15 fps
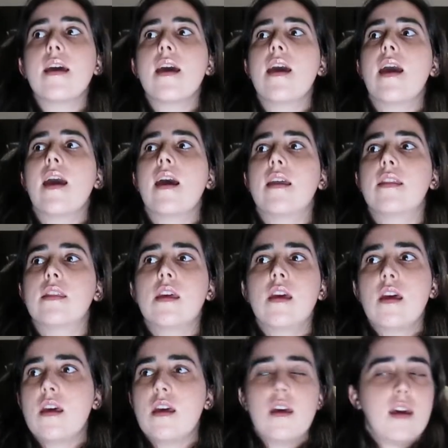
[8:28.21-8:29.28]
And
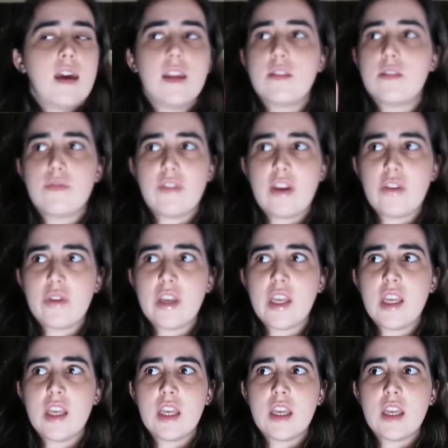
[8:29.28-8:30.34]
it's
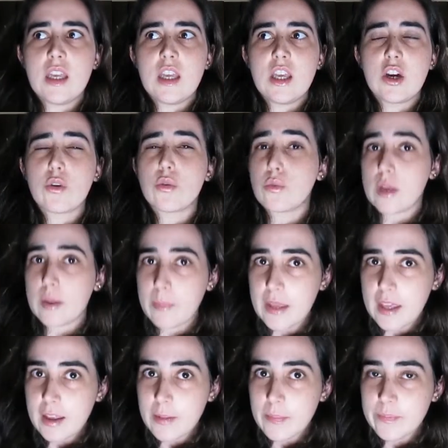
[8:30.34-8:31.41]
very creepy.